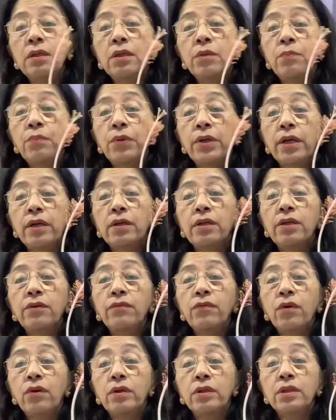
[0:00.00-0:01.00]
reproductive
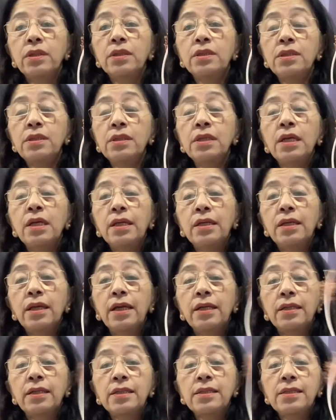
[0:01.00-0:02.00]
organs,
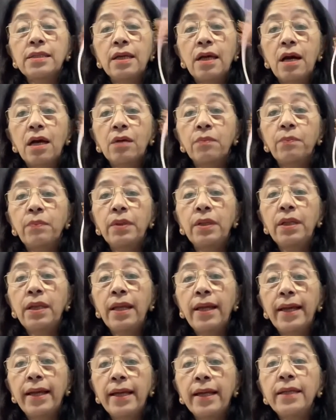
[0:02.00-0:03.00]
that is carpel
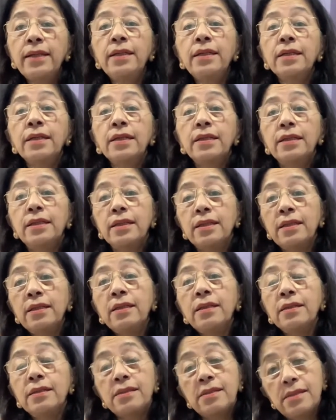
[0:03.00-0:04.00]
and
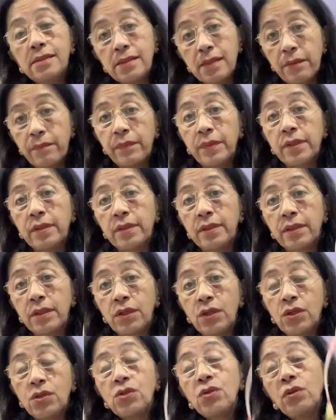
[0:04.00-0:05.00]
the stamen.
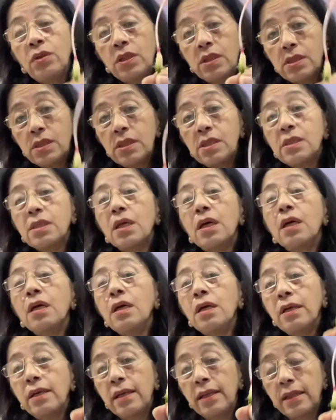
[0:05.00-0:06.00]
So this is
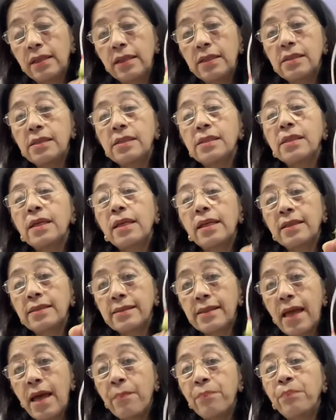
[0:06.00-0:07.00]
an
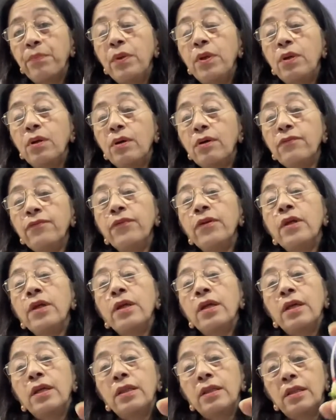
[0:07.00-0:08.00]
example of
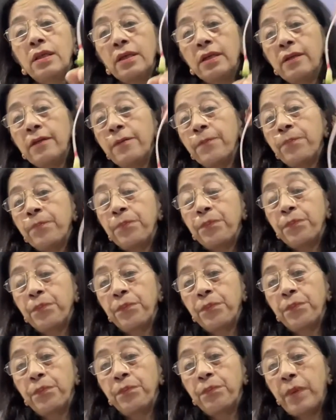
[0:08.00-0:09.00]
the
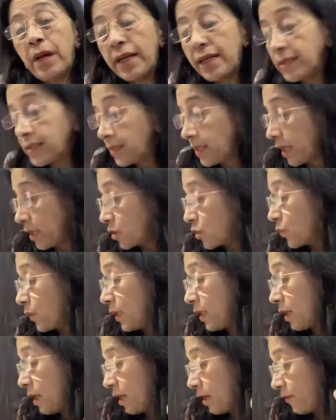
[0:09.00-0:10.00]

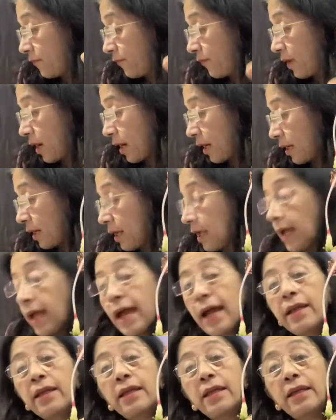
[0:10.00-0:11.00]
bisexual flower.
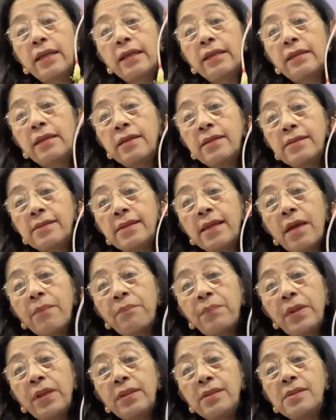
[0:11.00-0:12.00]
And another
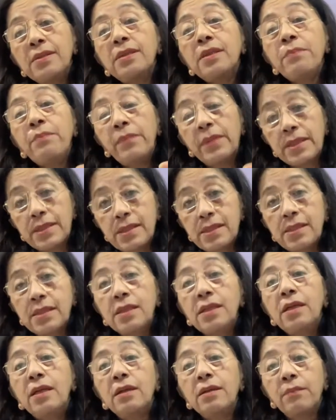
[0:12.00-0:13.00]
example is the
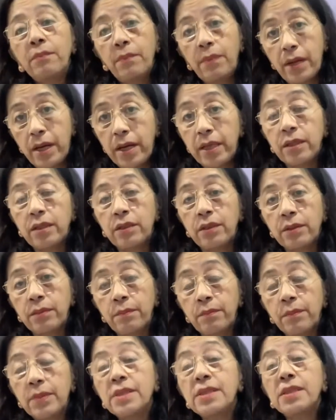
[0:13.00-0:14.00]
mustard plant,
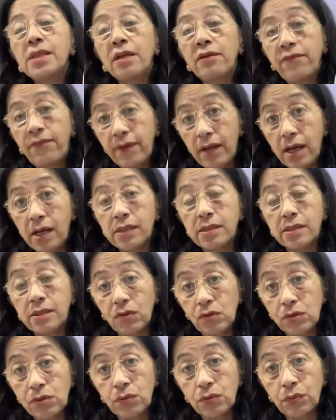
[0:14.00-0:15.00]
mustard flowers
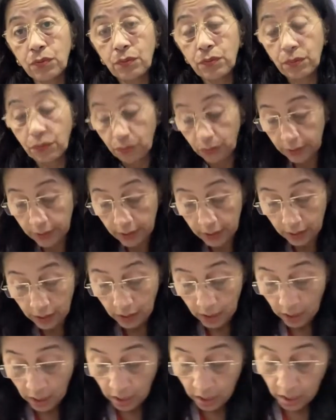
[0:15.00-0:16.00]
also. Okay.
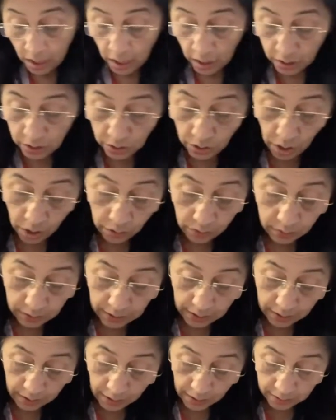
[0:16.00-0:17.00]
Now
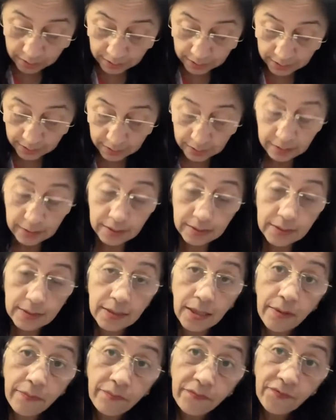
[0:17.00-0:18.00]
there are
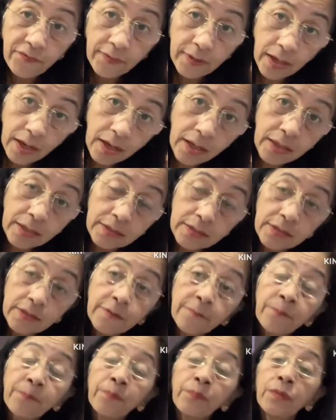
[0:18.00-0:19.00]
some flowers
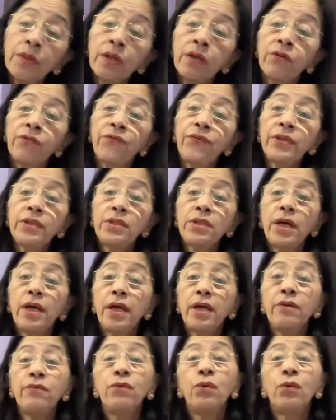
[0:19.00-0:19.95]
which have